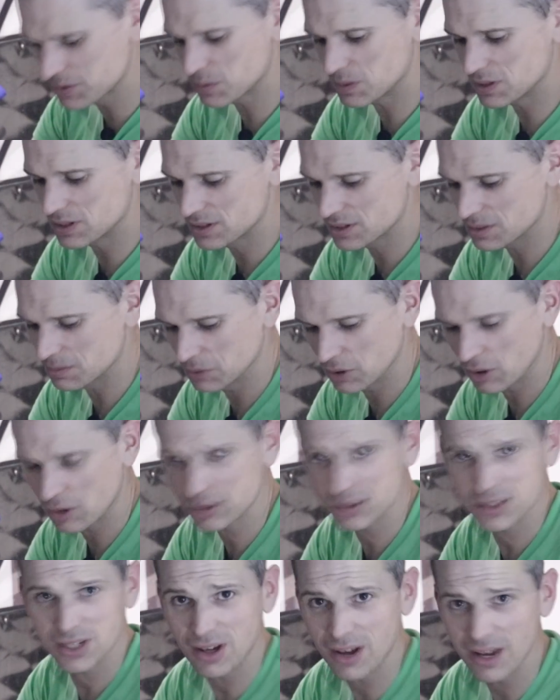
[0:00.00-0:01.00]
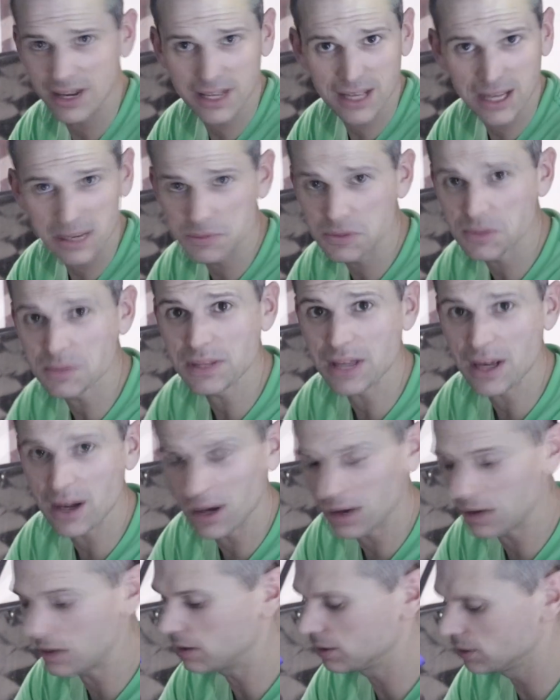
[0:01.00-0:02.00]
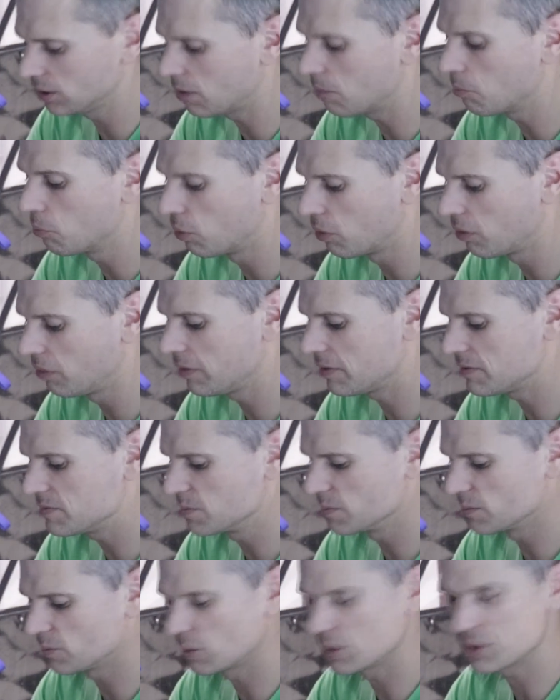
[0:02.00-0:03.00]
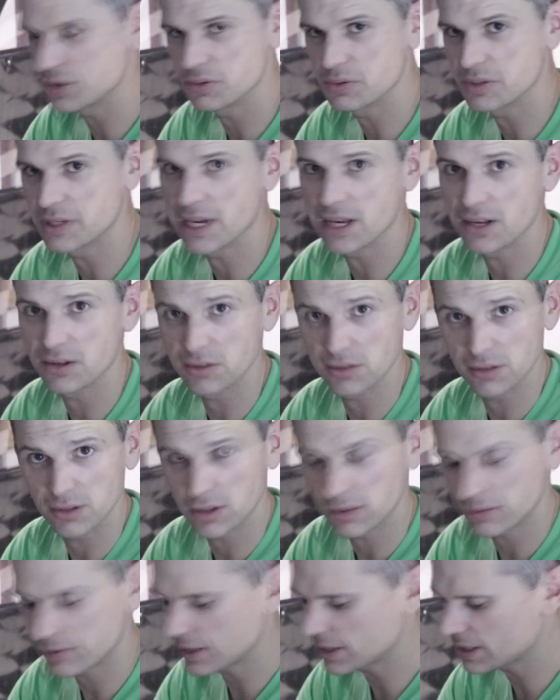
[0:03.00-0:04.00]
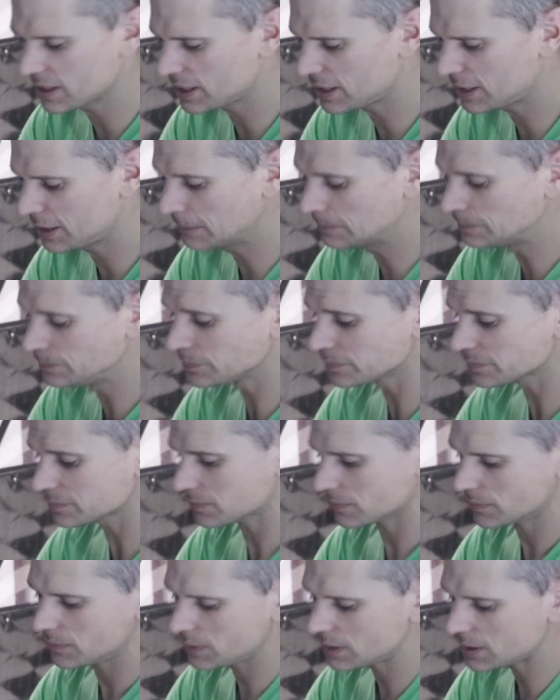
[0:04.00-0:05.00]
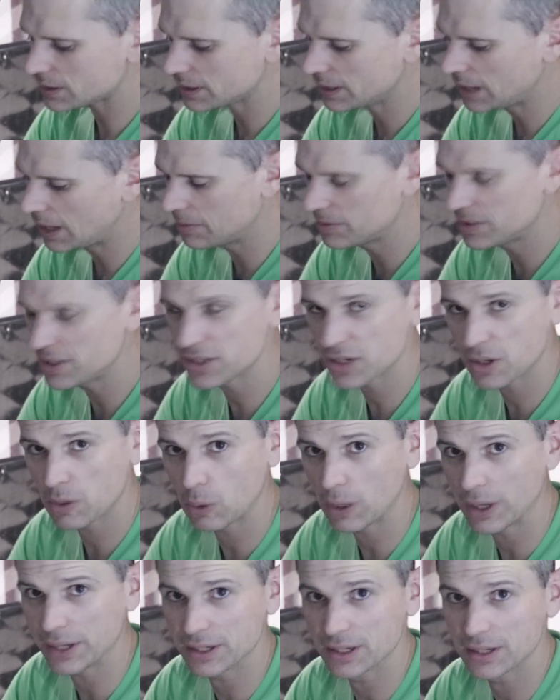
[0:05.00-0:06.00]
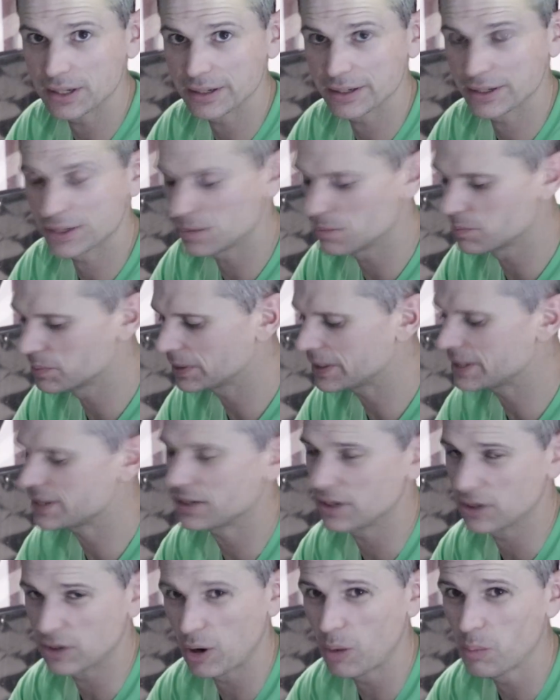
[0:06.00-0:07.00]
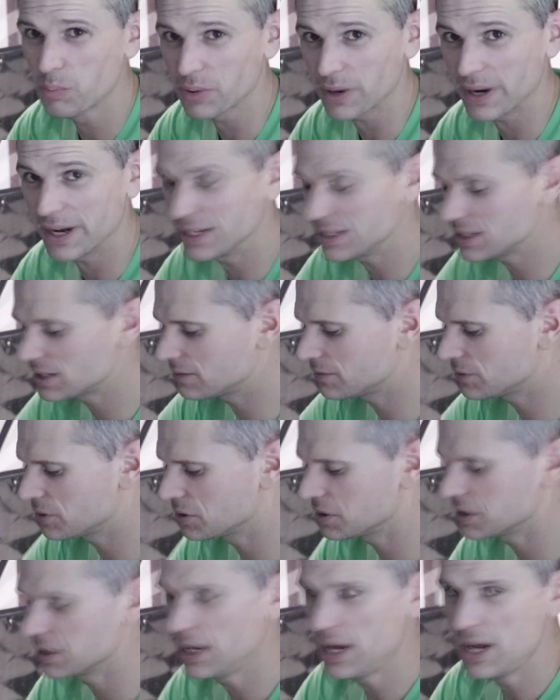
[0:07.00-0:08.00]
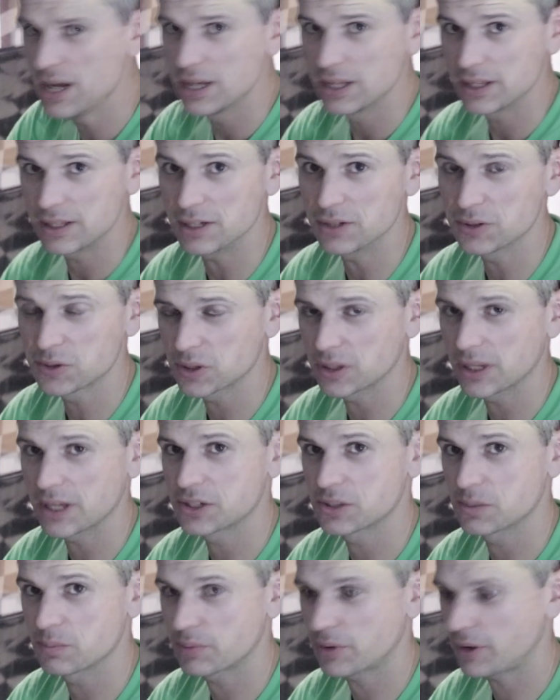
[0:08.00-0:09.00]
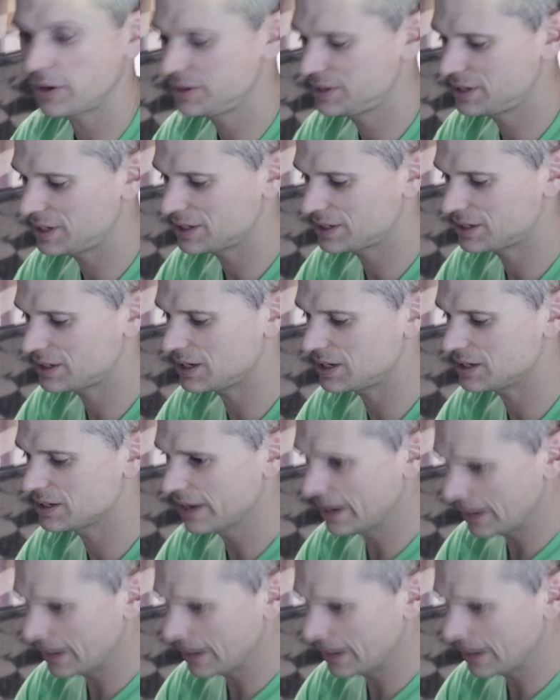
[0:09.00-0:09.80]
with some Loctite, it comes with a lot more than what you would get on a lot of other gear. It is a quite complete and comprehensive unit. The installation process is